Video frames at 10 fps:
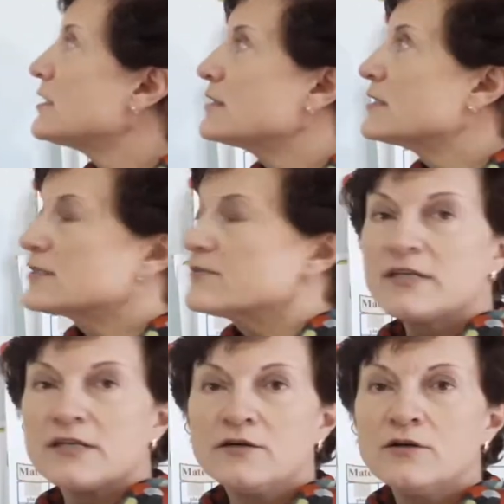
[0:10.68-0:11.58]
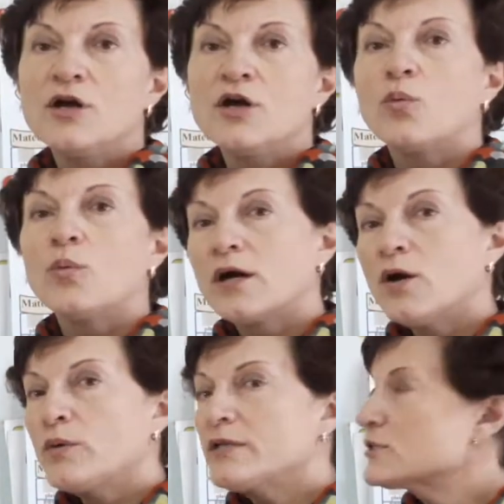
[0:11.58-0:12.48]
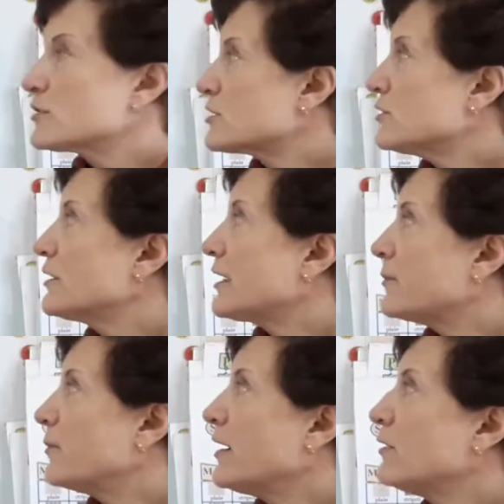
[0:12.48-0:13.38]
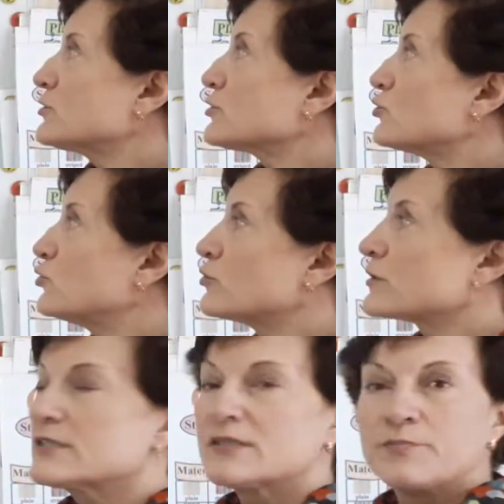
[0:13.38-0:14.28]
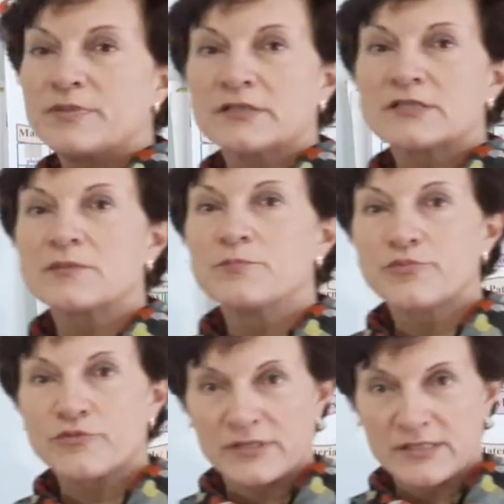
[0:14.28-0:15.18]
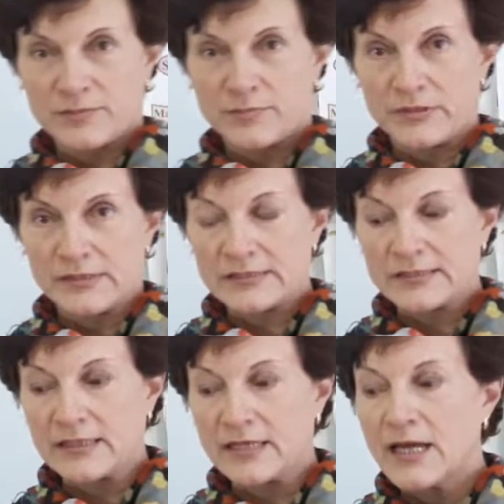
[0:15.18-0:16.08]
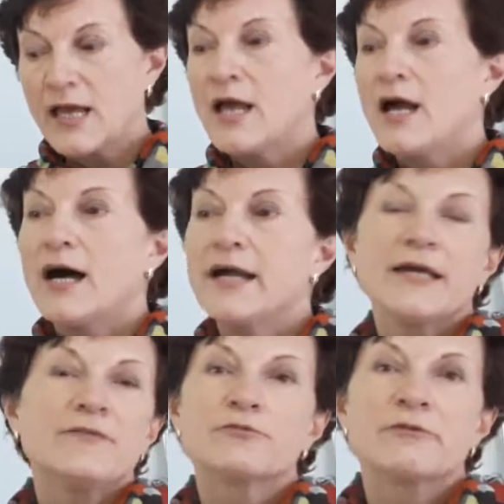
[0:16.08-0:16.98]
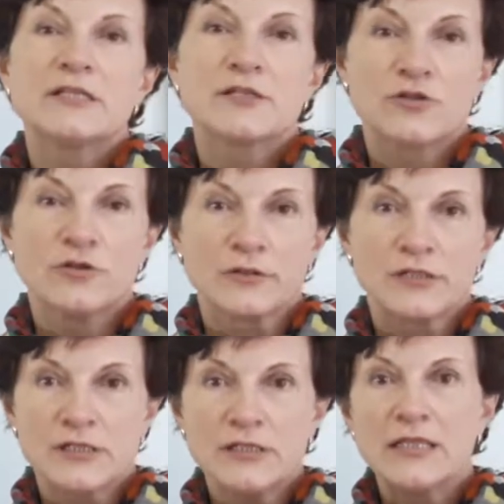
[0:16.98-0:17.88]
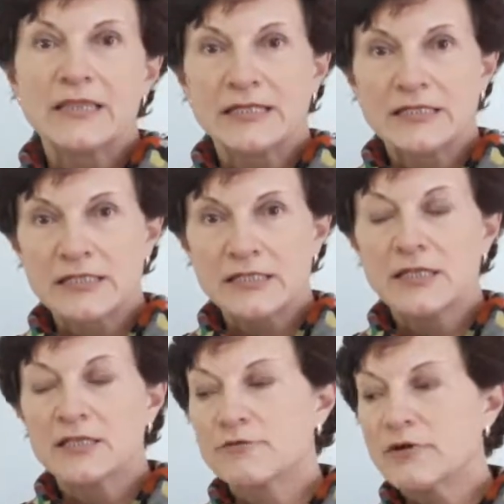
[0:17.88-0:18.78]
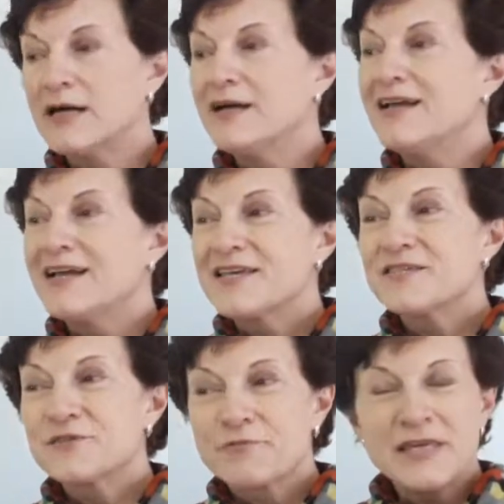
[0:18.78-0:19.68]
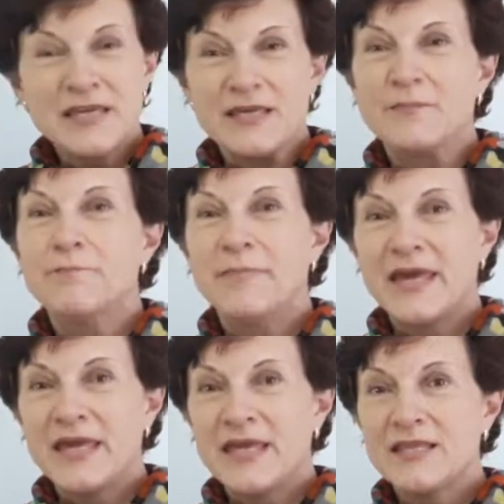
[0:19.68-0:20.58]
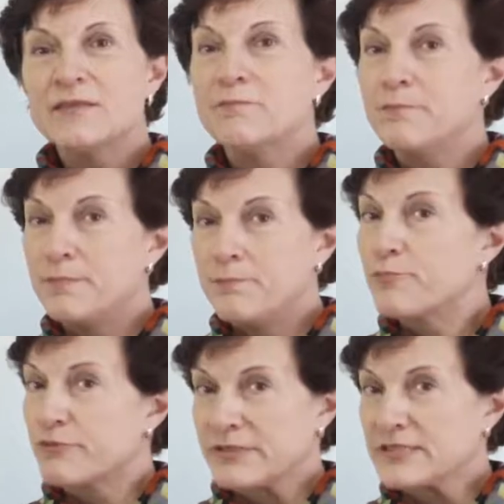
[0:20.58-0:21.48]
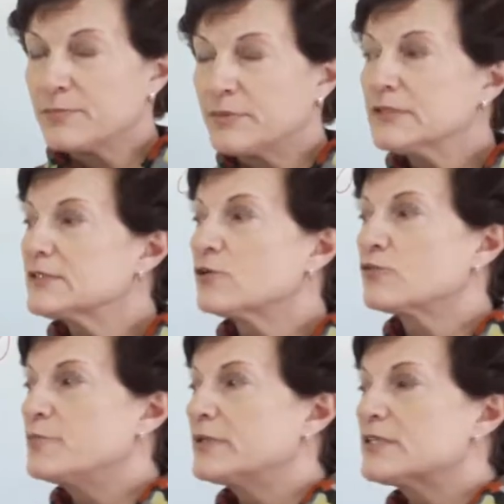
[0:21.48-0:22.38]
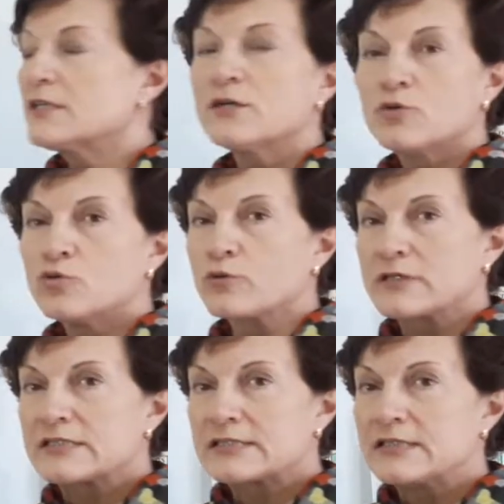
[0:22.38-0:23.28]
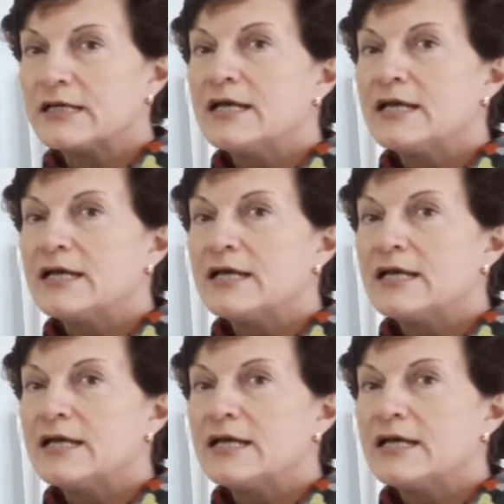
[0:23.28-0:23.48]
in this video we're going to talk about course building principles. I have already told that there are three main principles of building a course